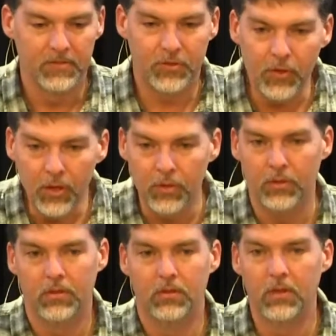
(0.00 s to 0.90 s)
It's true.
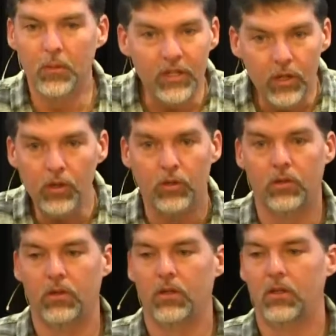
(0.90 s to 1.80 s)
And we do.
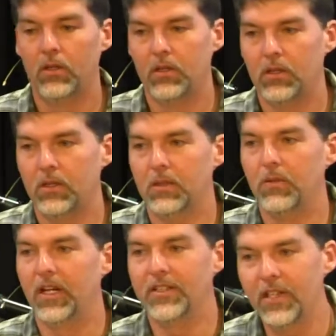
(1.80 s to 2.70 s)

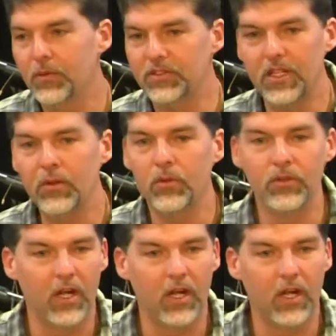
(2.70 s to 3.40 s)
But can I tell you what's equal,